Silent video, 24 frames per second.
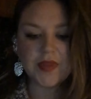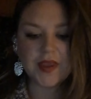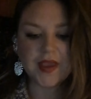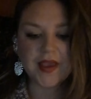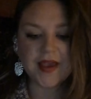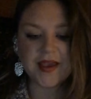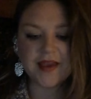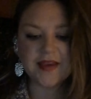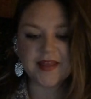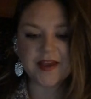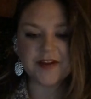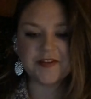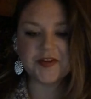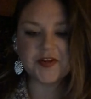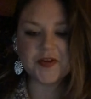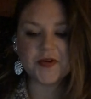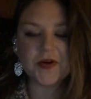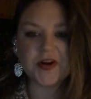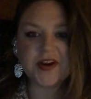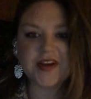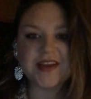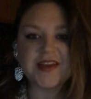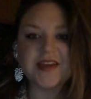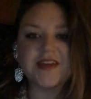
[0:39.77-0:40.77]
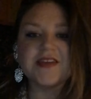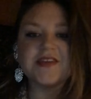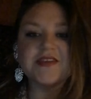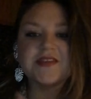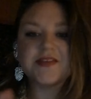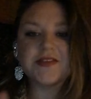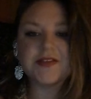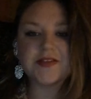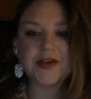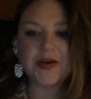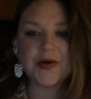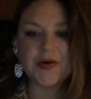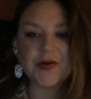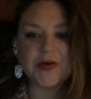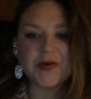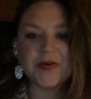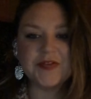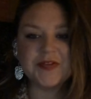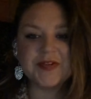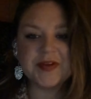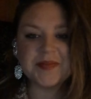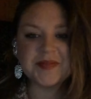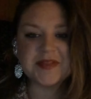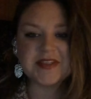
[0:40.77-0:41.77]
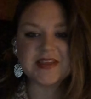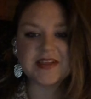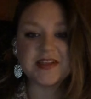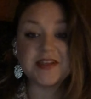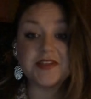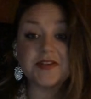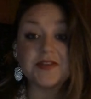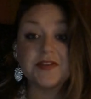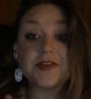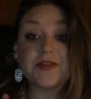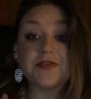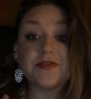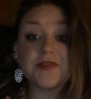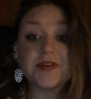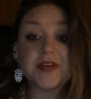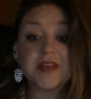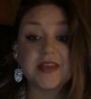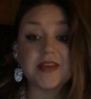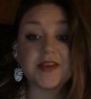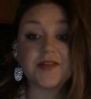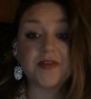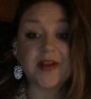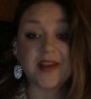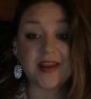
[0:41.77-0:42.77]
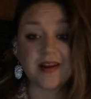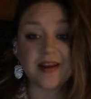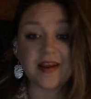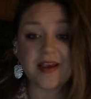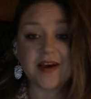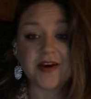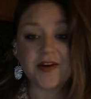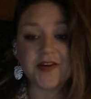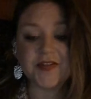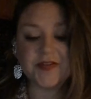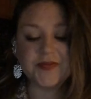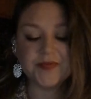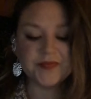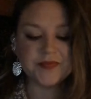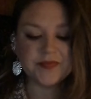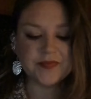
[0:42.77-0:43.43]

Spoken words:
Yay, that recorded. So I'm just gonna do the reading right now.